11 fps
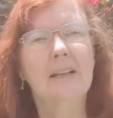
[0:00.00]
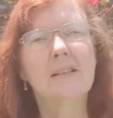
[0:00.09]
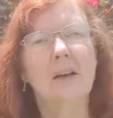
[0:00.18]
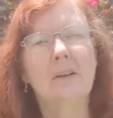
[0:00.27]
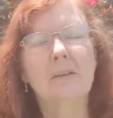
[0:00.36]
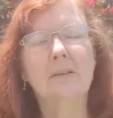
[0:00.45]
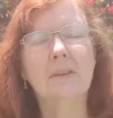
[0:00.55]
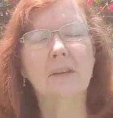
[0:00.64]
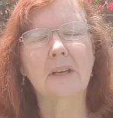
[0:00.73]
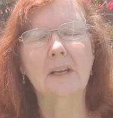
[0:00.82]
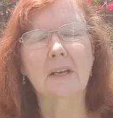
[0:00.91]
so
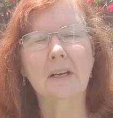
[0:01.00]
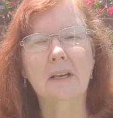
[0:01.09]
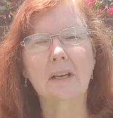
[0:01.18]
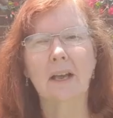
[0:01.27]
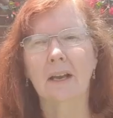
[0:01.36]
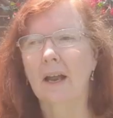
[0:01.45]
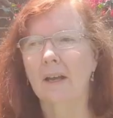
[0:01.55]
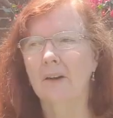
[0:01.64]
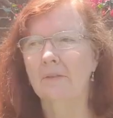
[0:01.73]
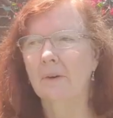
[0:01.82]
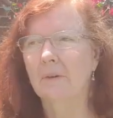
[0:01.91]

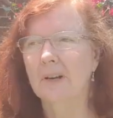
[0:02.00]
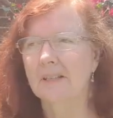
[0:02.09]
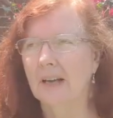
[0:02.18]
and I've always